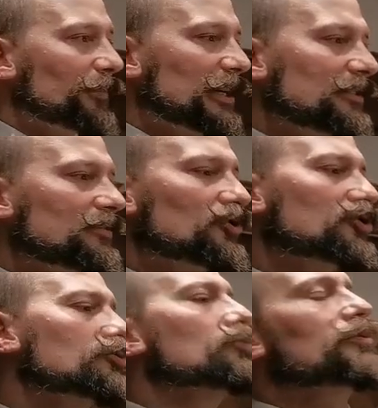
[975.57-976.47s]
and
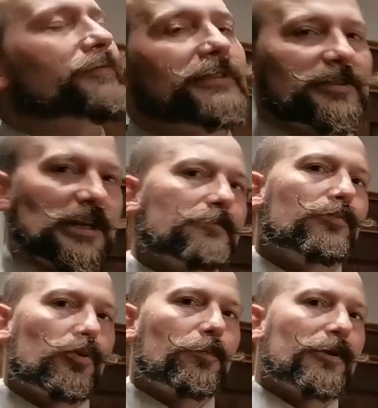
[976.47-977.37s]
sort of in the
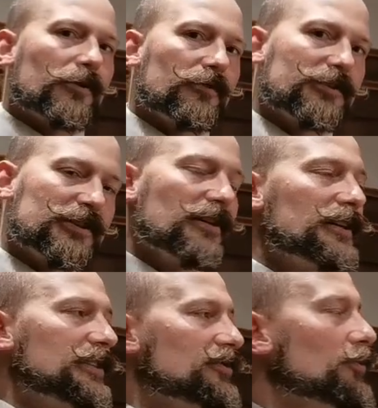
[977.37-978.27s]
same ballpark of
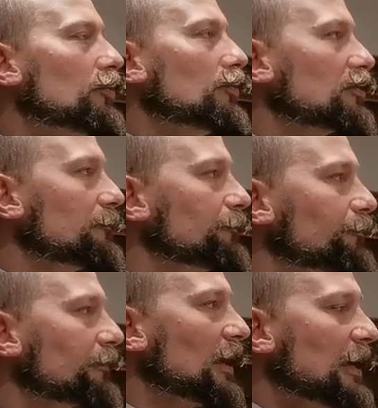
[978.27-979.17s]
size as a horse.
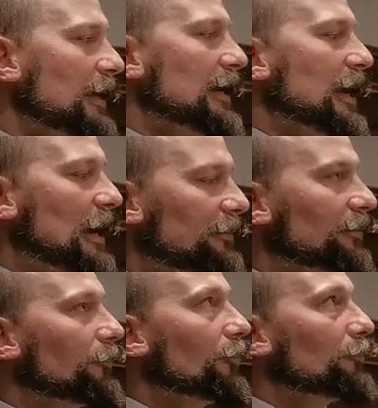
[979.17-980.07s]

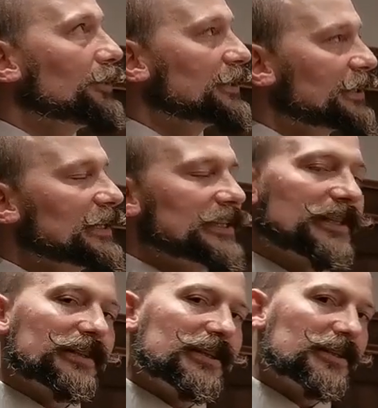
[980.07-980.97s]
And what we see is
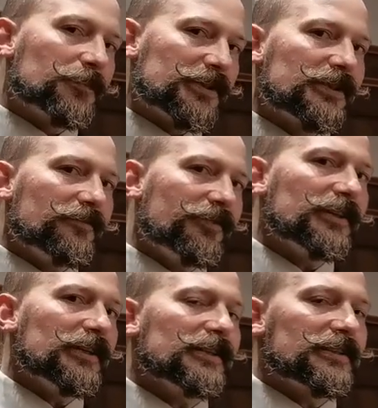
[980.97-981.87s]
that they
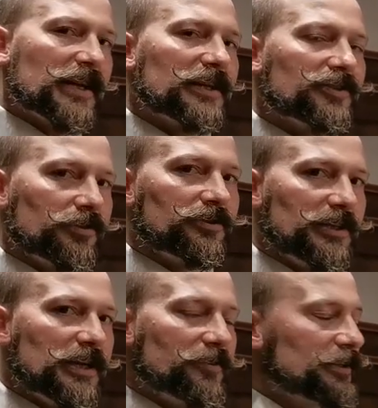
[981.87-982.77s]
specifically attack
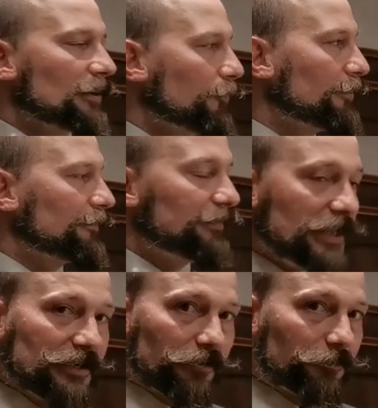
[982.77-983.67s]
certain areas, and with
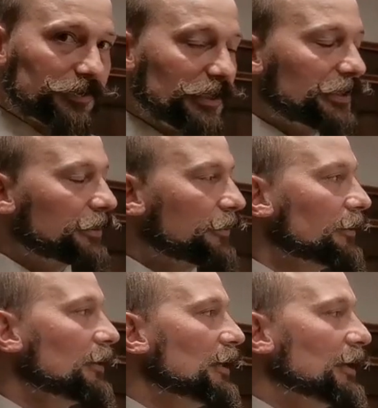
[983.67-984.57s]
deer in
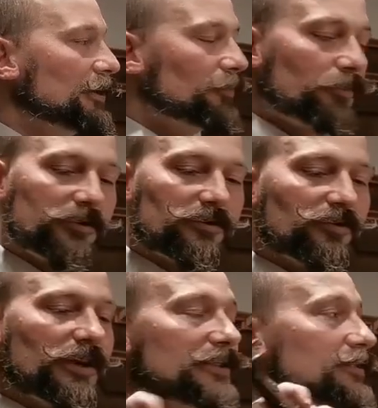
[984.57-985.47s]
particular, you would
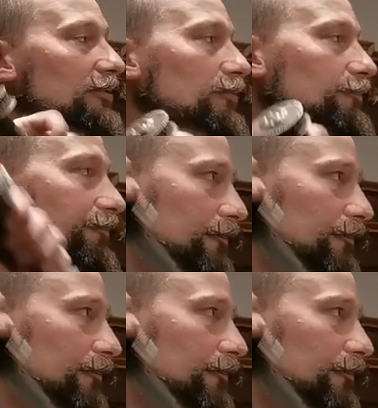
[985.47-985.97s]
try to